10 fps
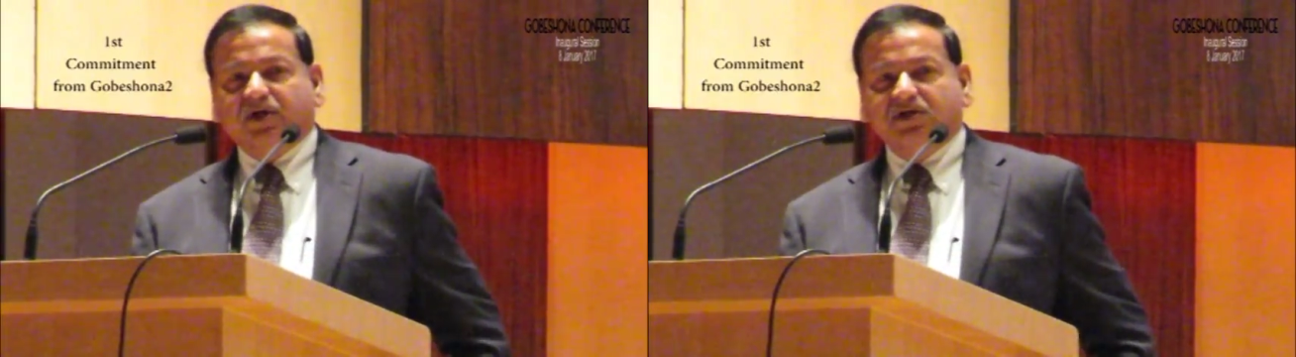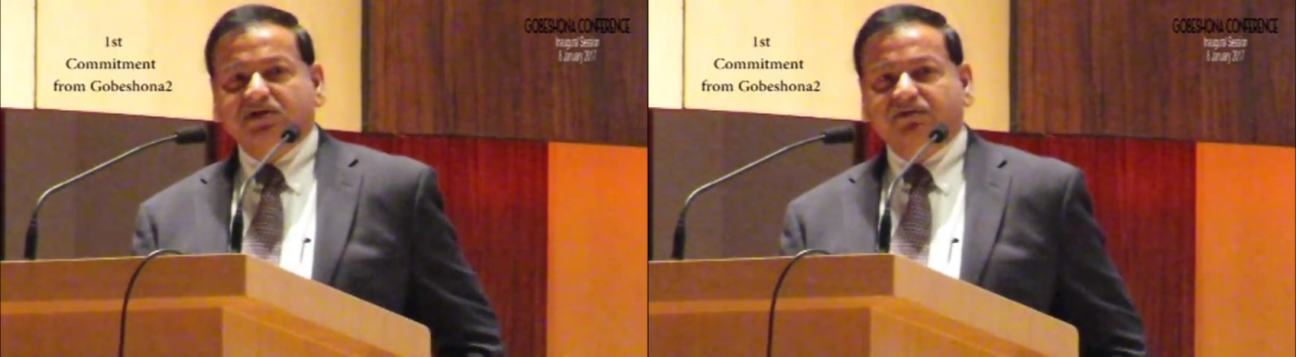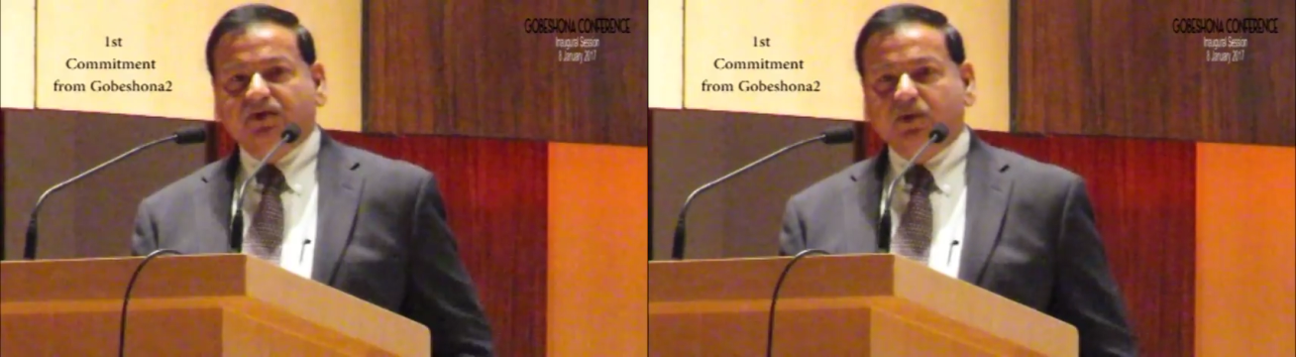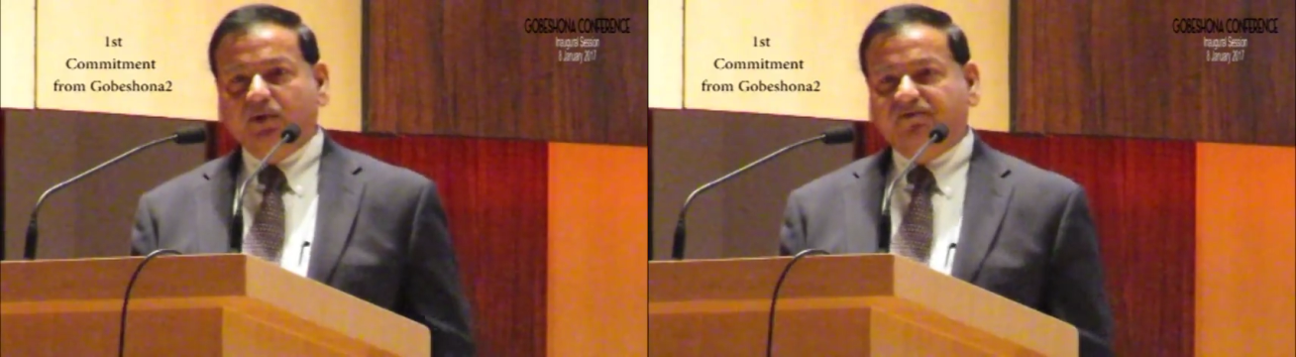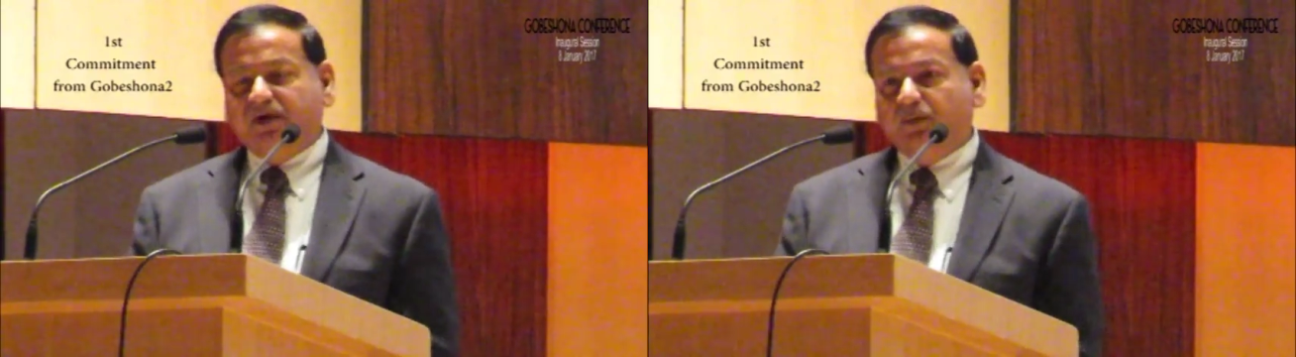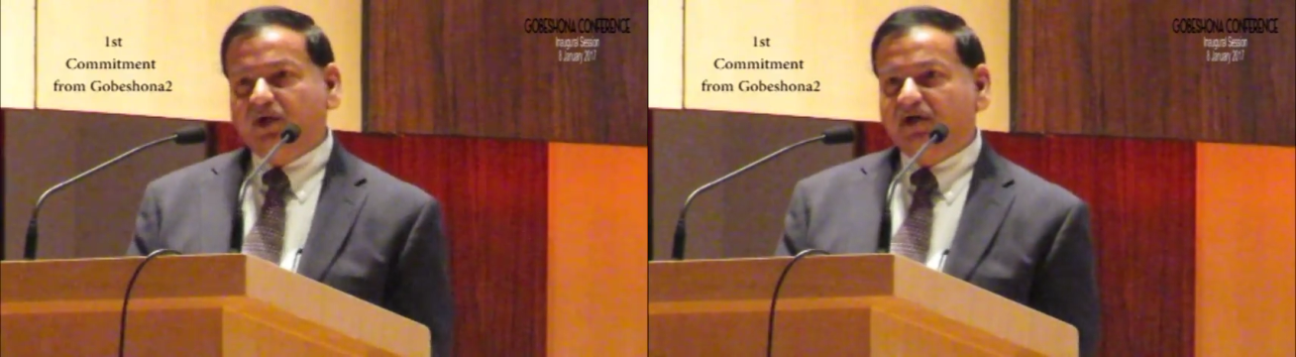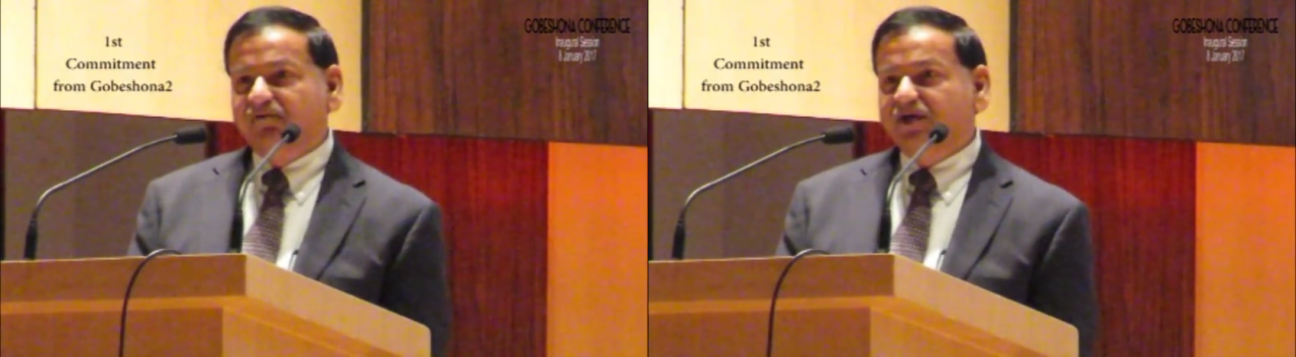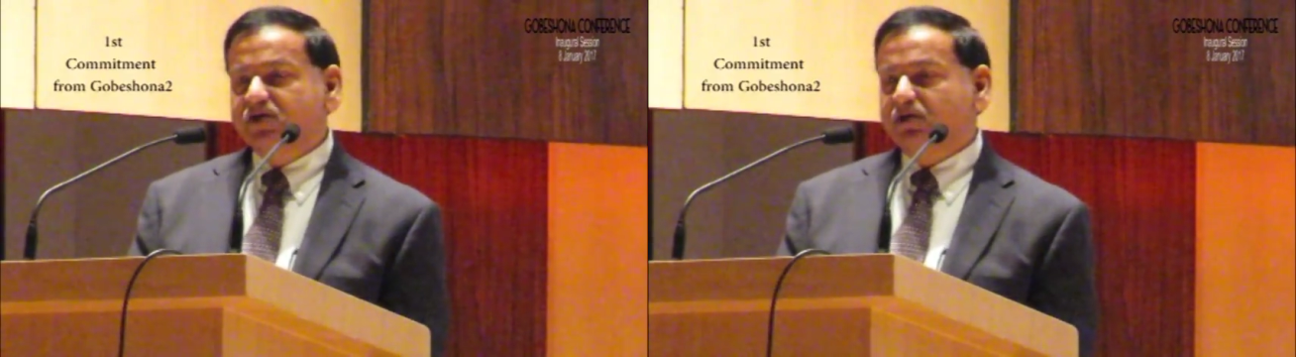Parties of the UN Framework
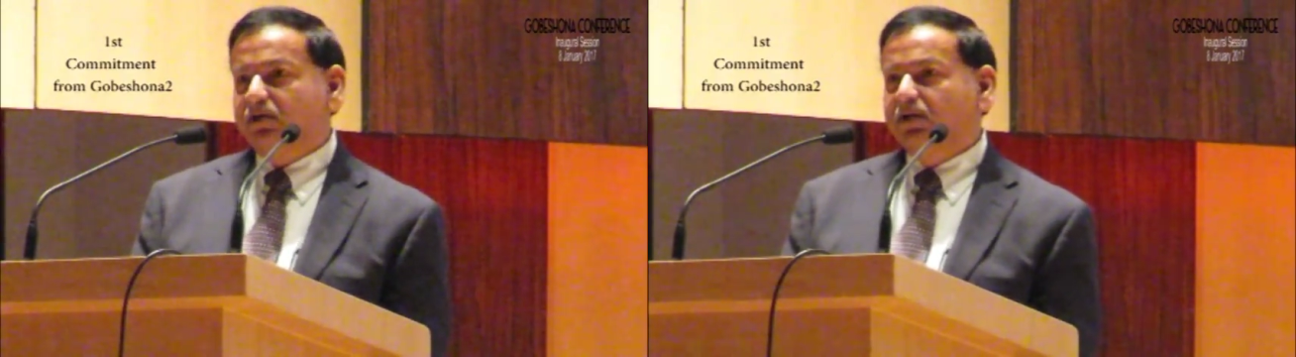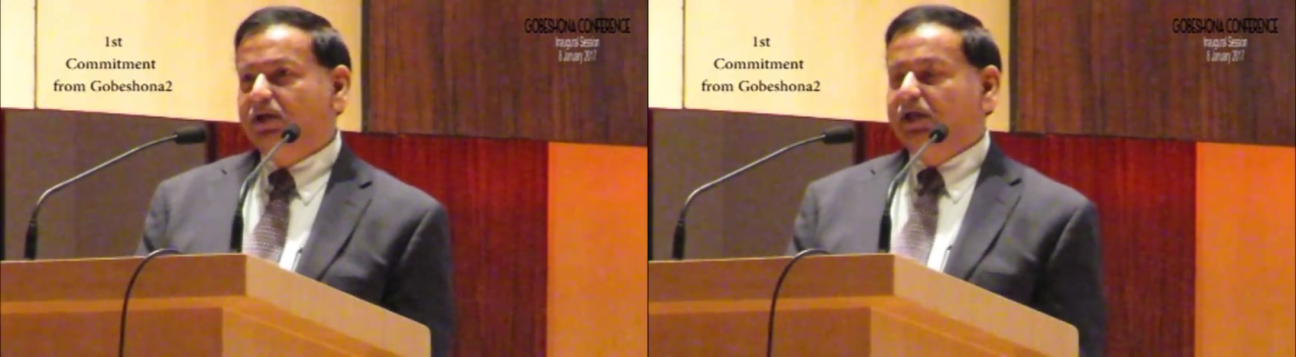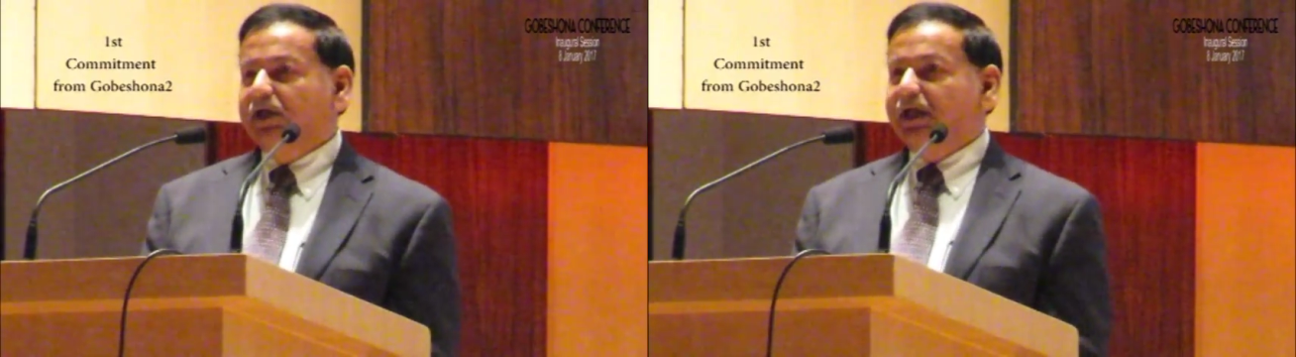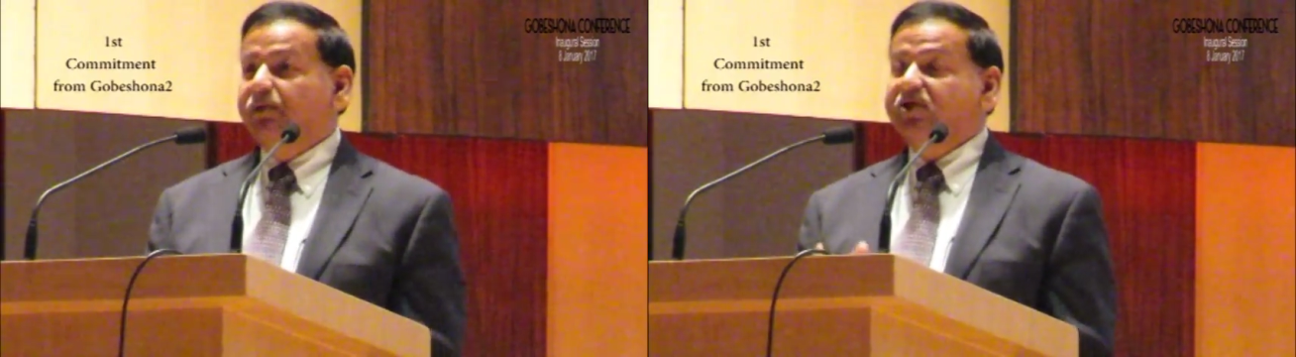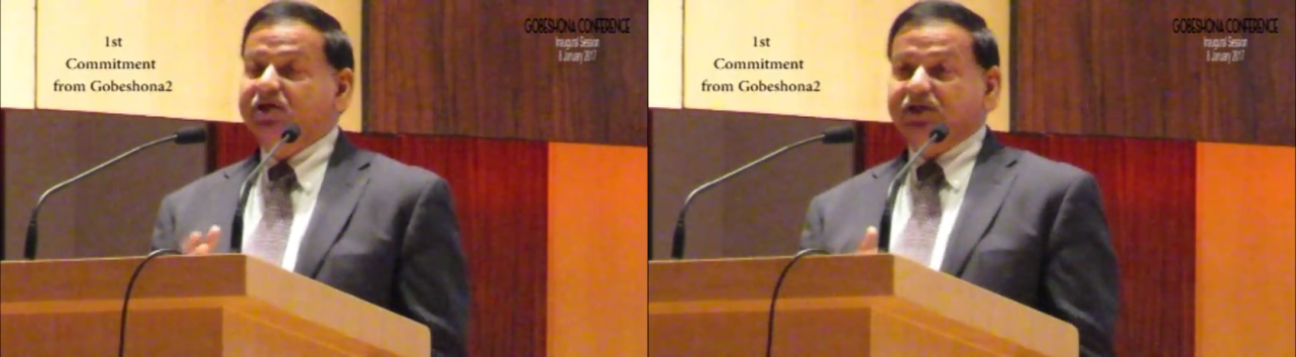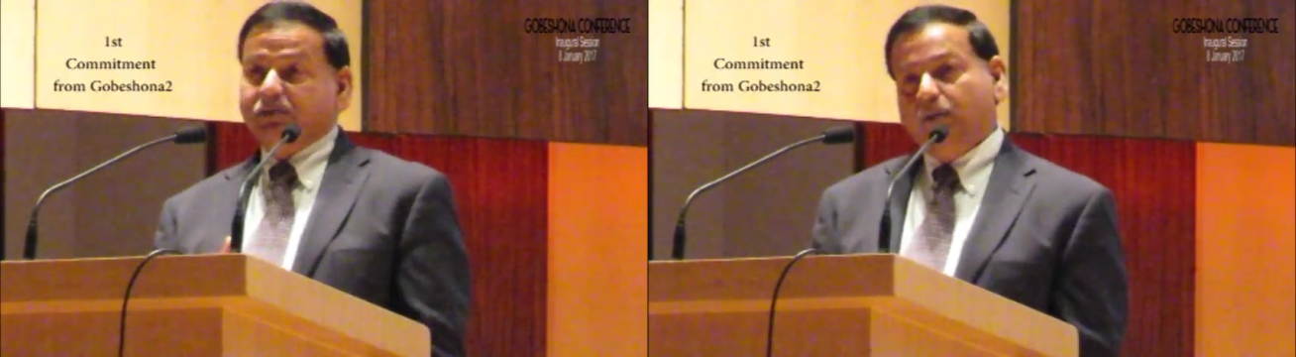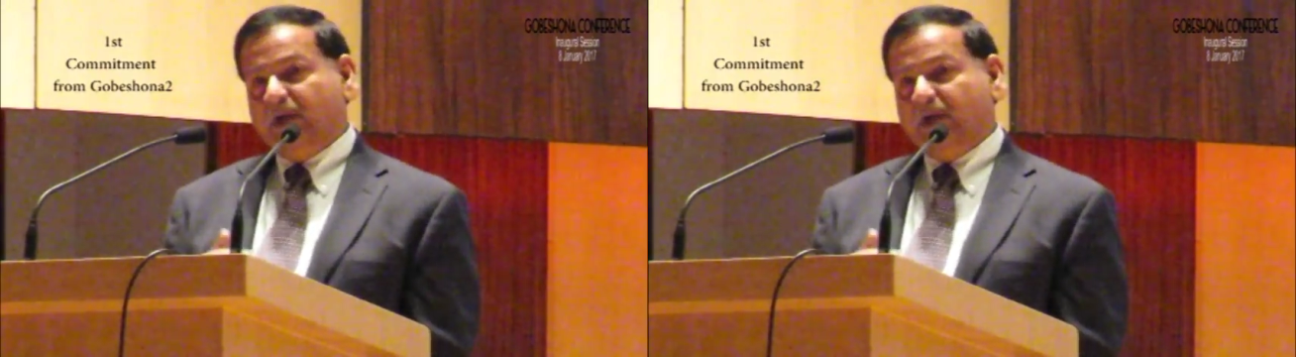Convention on Climate Change.